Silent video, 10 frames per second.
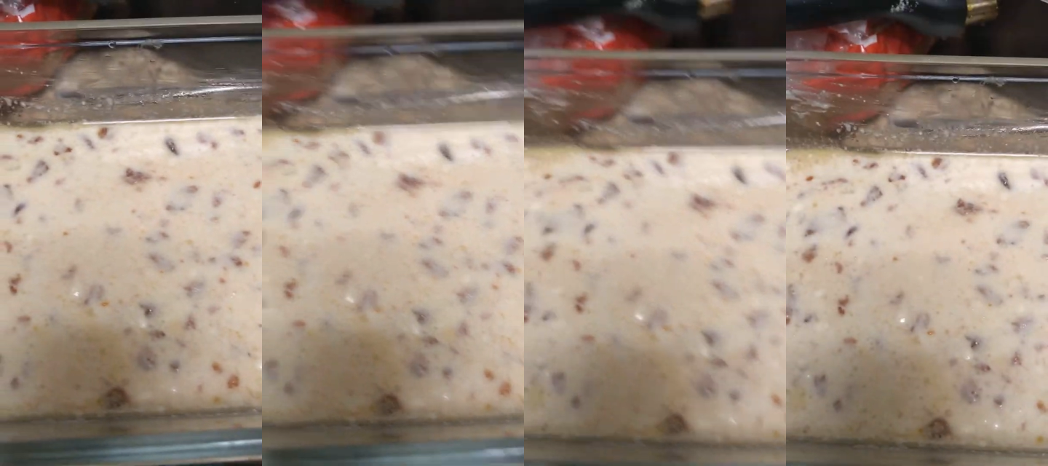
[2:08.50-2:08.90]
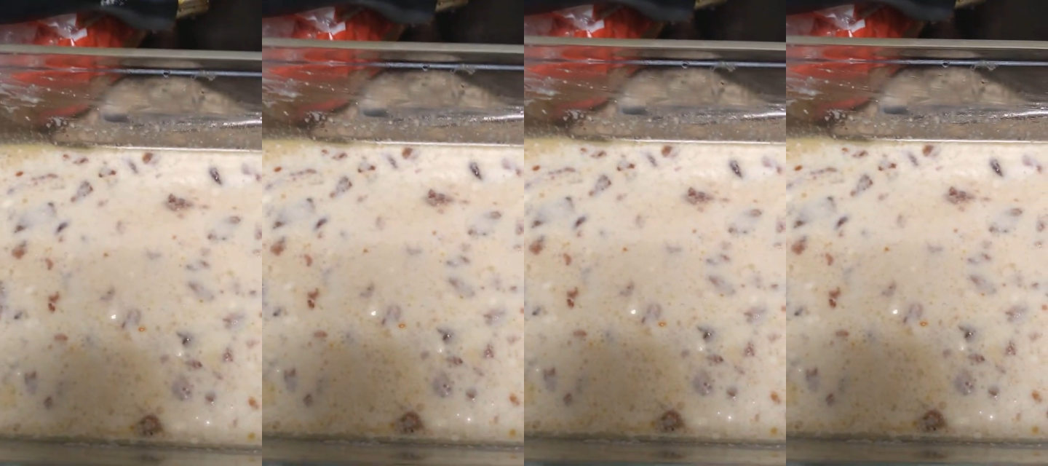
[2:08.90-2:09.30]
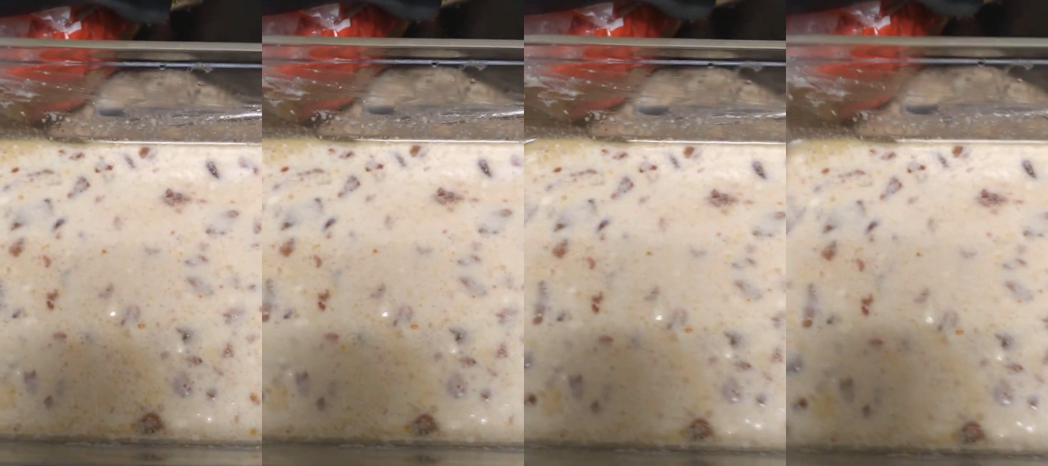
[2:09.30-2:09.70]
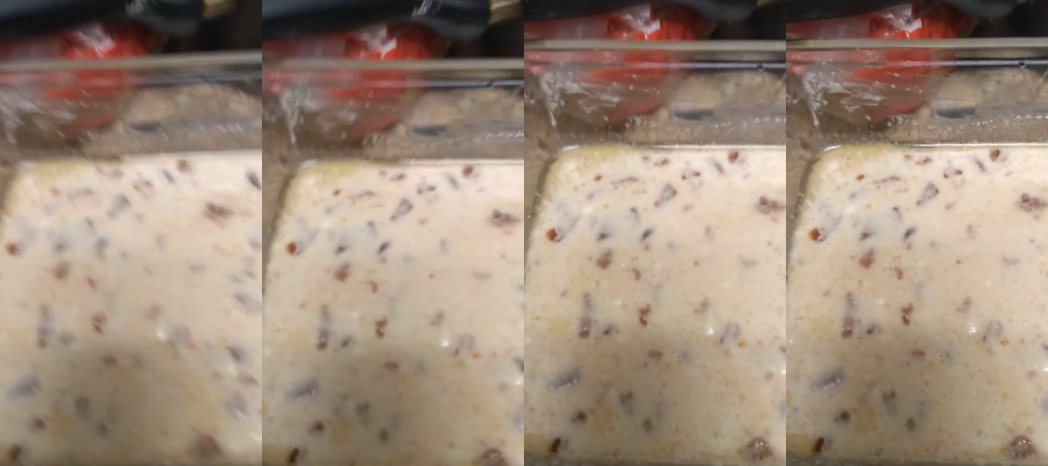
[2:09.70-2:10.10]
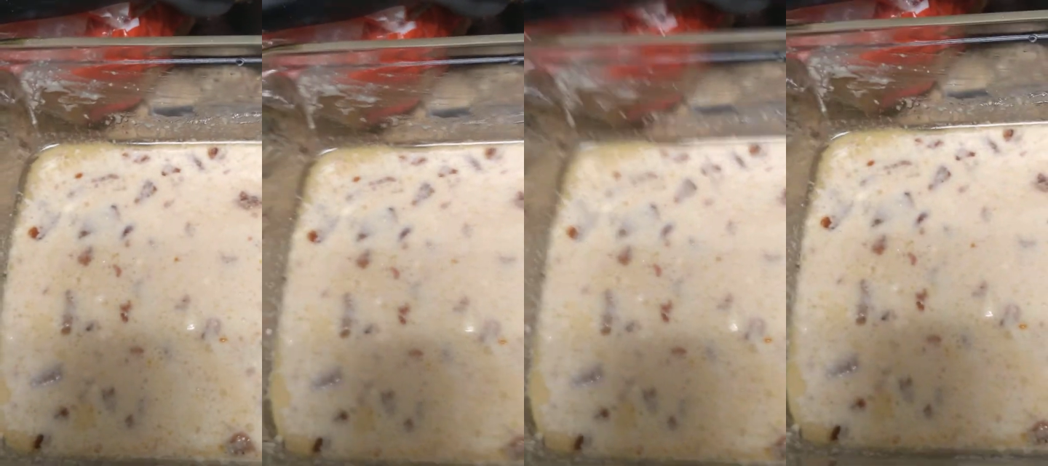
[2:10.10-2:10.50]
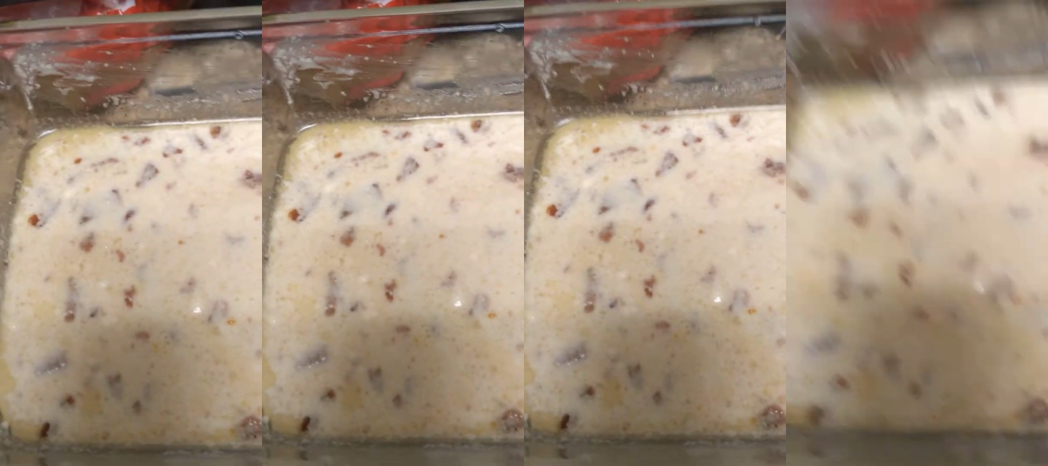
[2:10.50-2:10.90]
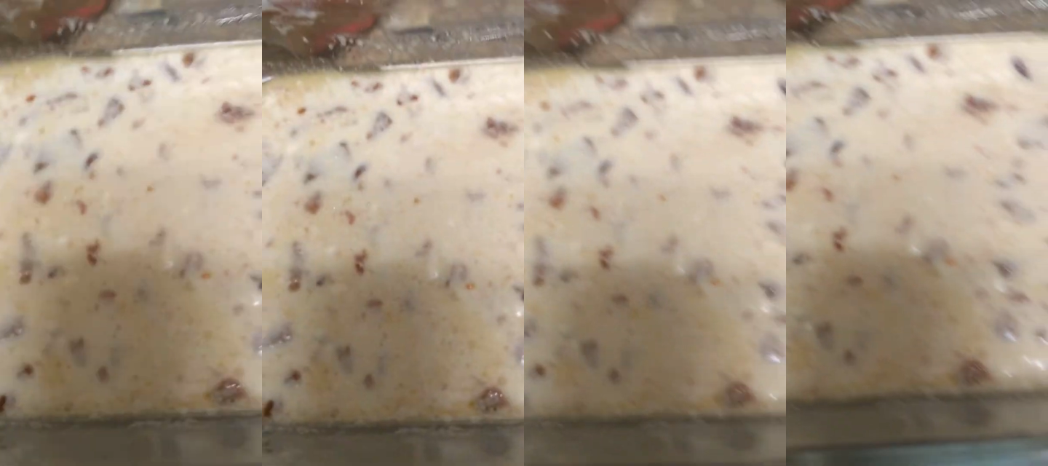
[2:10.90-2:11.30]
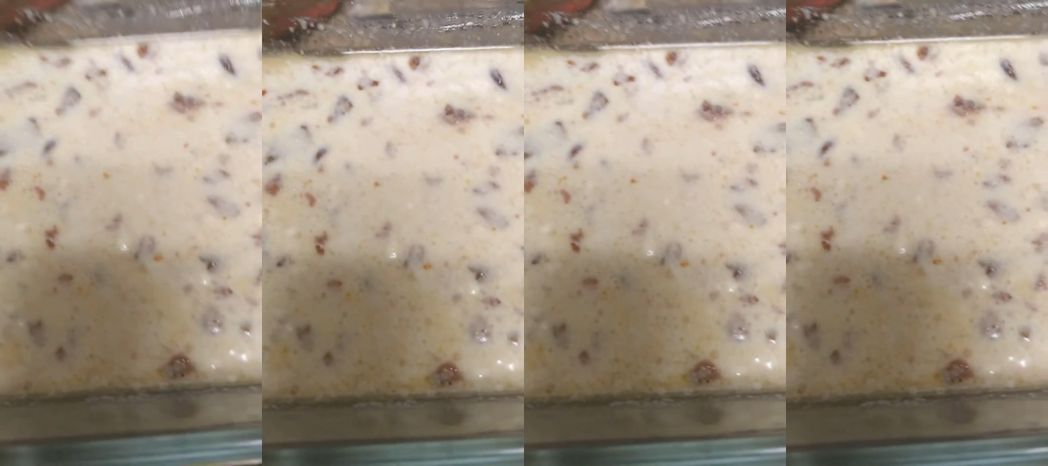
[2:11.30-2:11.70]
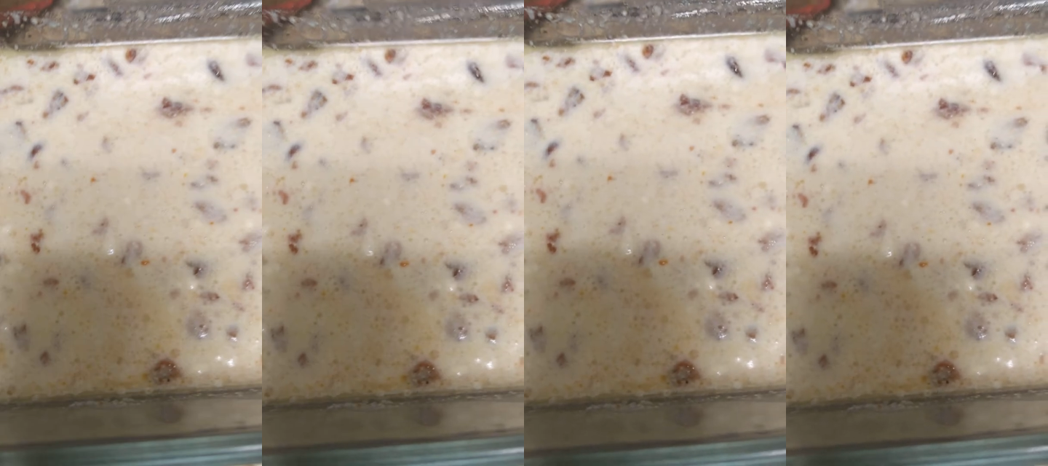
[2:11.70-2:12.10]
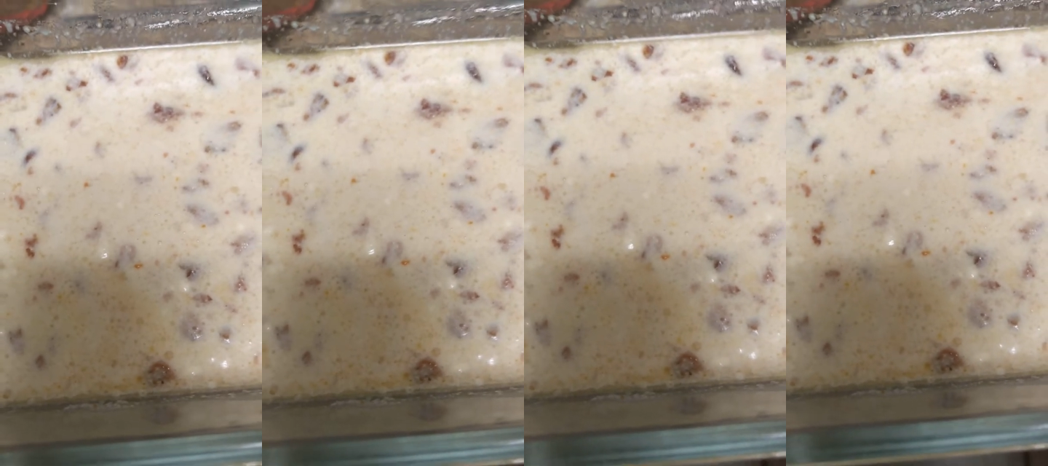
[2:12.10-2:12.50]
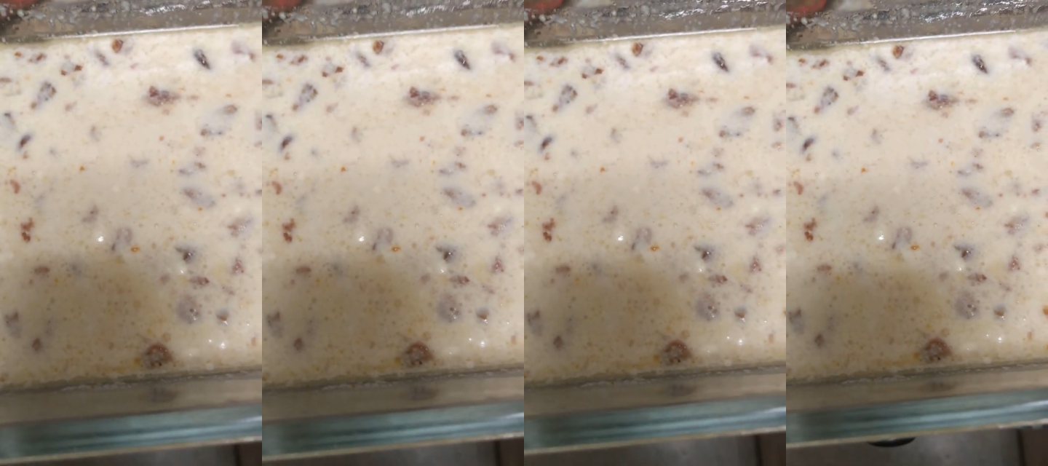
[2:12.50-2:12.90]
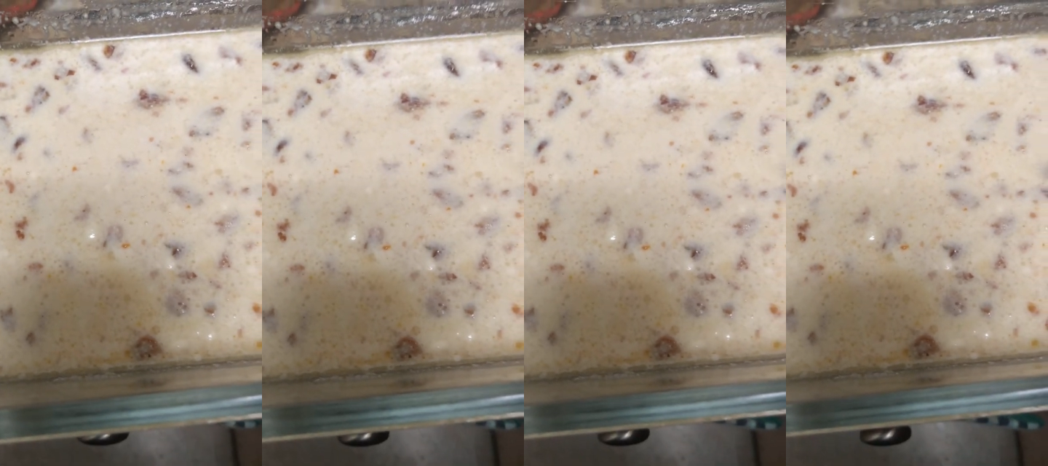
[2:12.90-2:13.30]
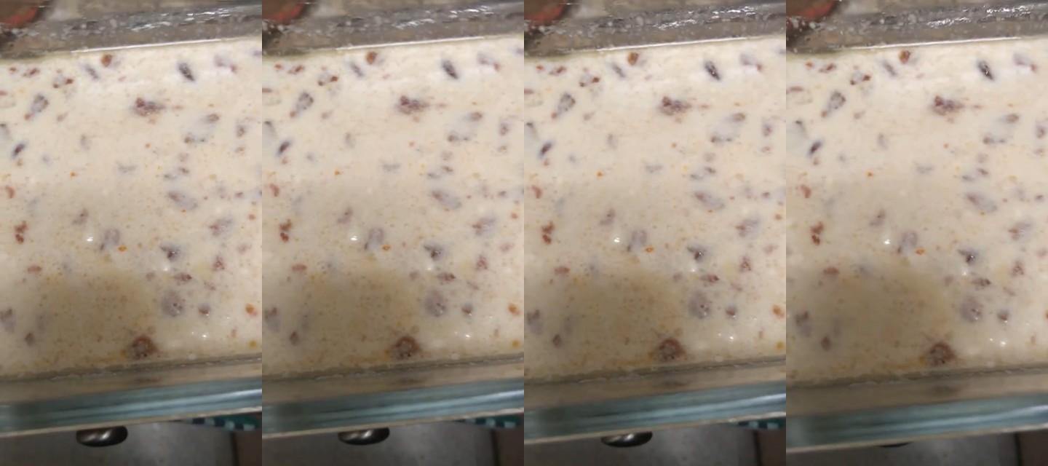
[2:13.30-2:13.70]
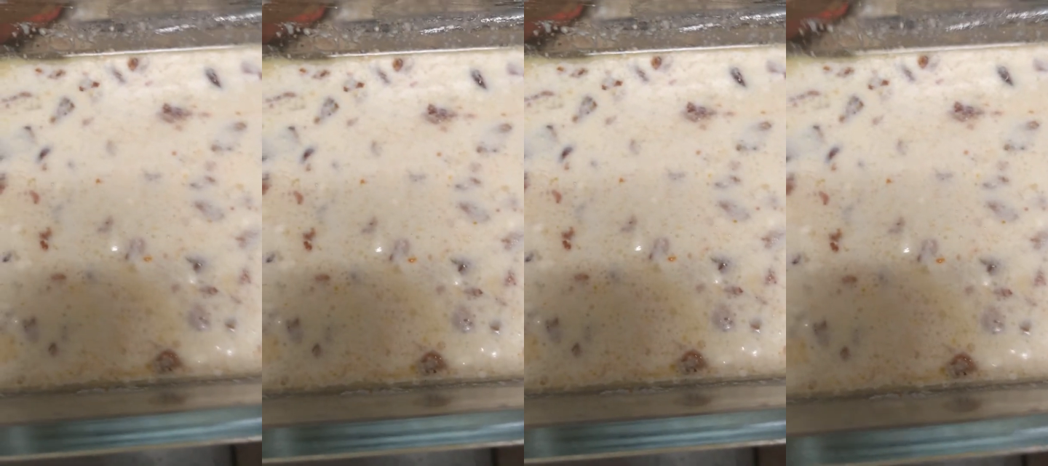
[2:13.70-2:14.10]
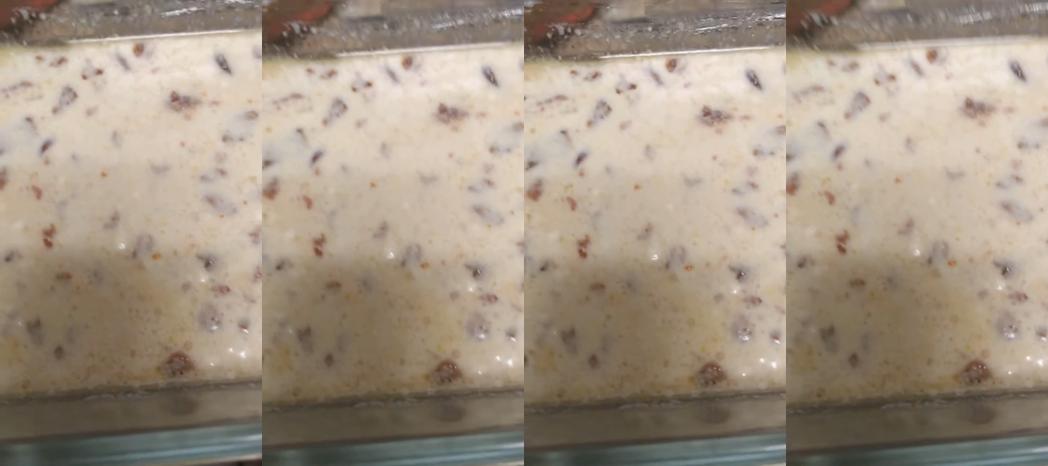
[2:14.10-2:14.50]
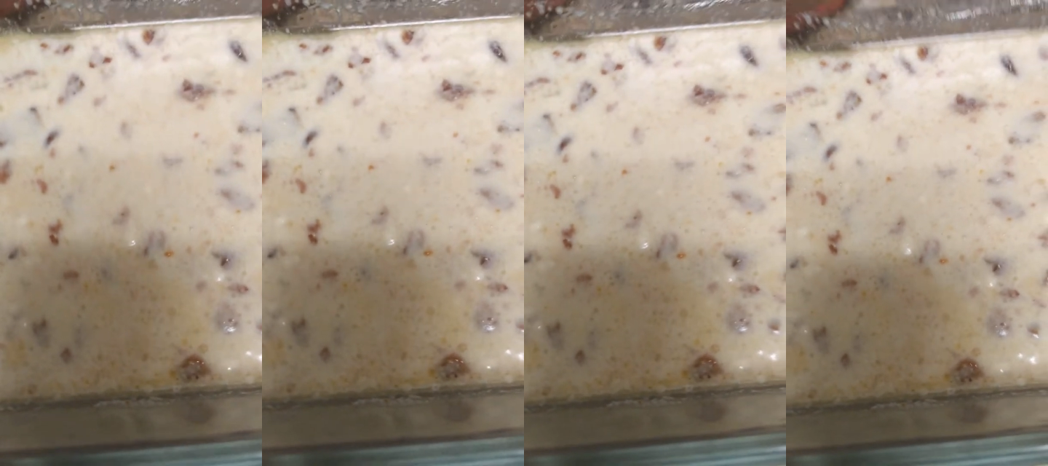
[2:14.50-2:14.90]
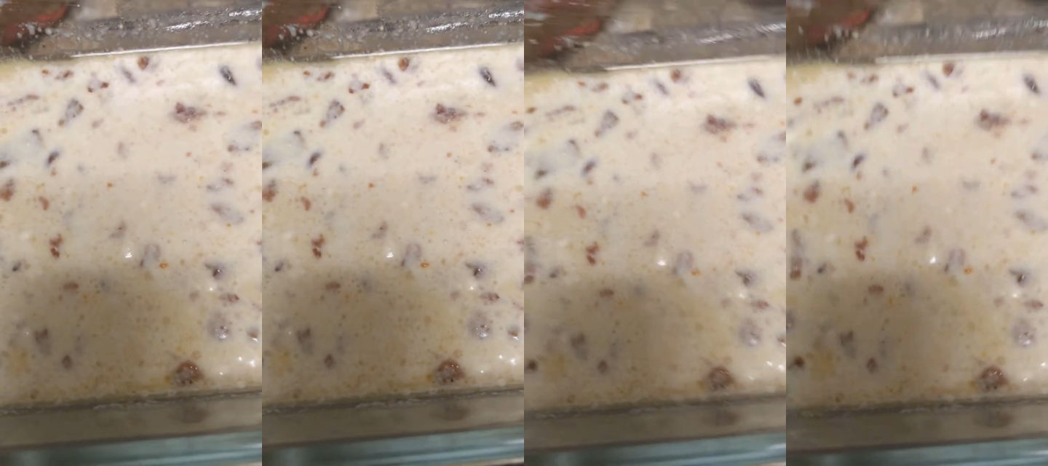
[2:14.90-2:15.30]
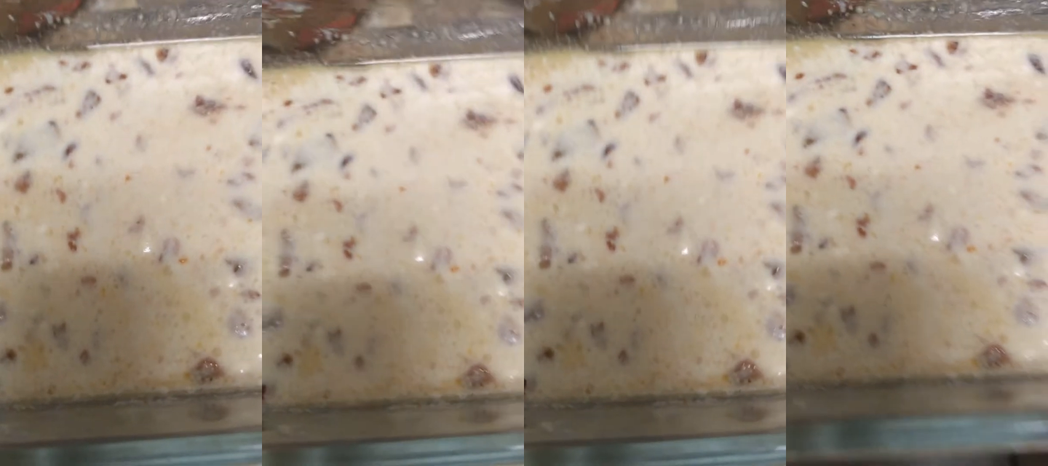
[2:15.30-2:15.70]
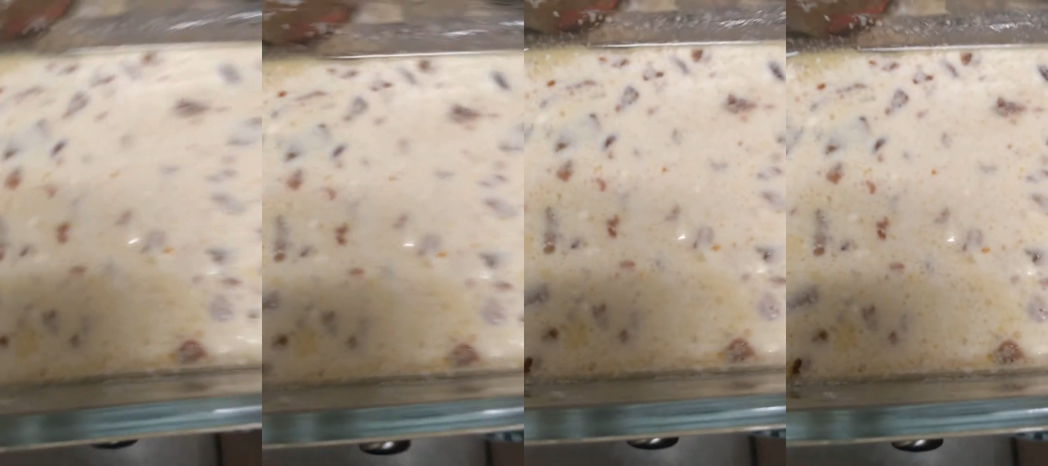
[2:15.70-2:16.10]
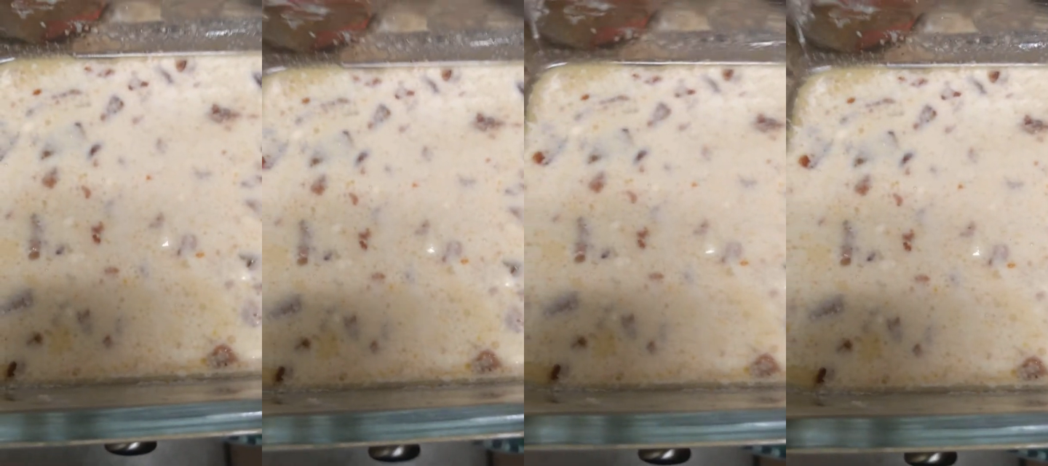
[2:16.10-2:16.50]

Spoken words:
Nobody's mouth can be seen.